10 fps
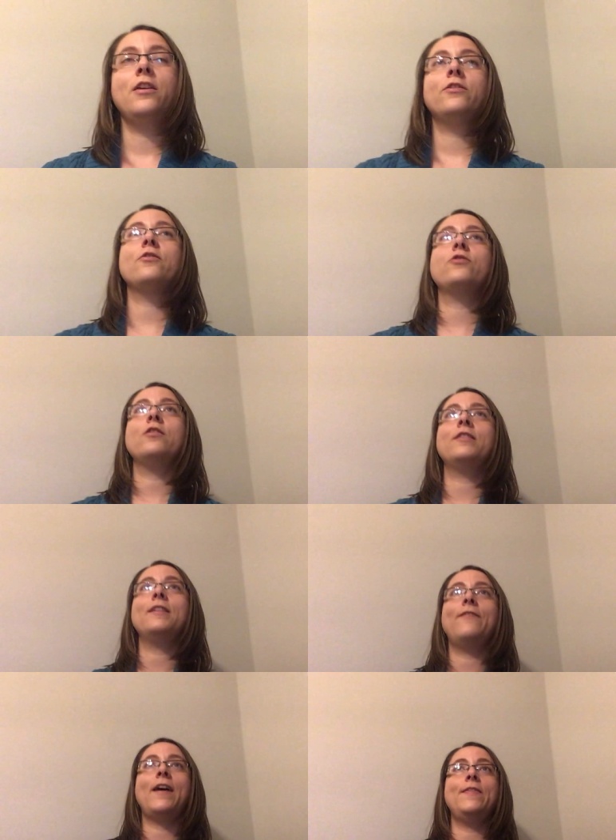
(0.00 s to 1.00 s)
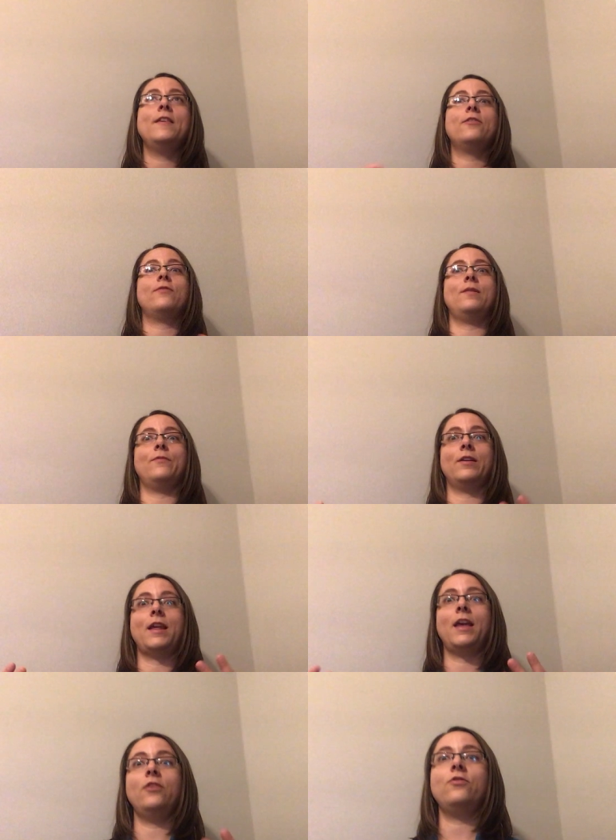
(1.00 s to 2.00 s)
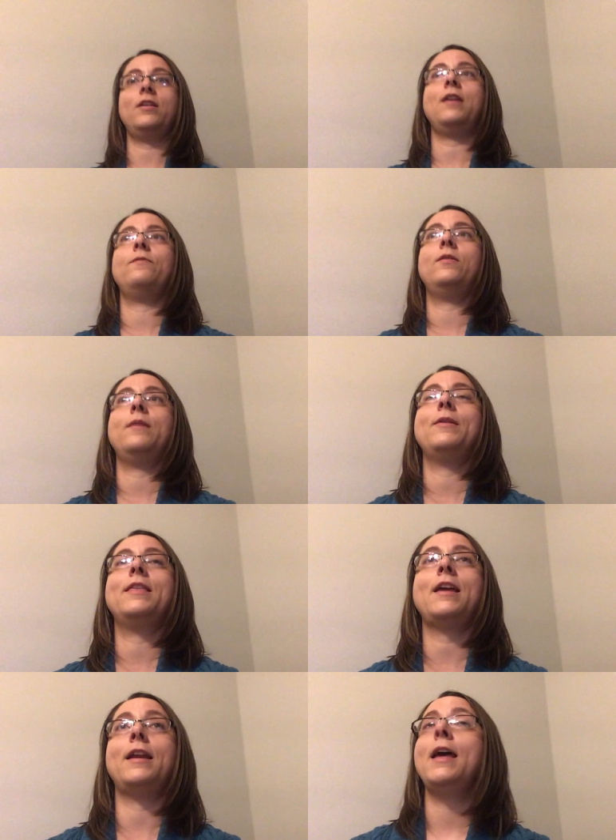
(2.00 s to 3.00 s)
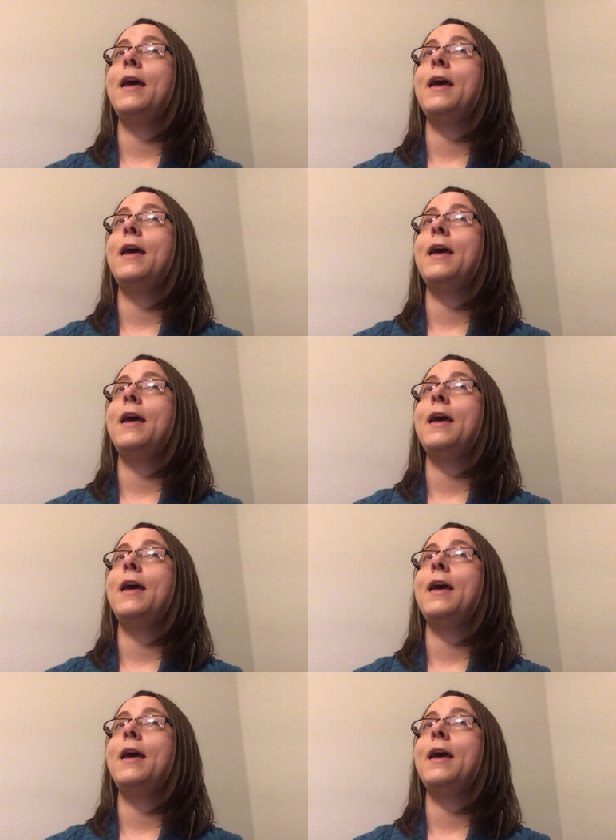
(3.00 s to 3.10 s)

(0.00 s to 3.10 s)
So Joseph had this dream where an angel came to him and said,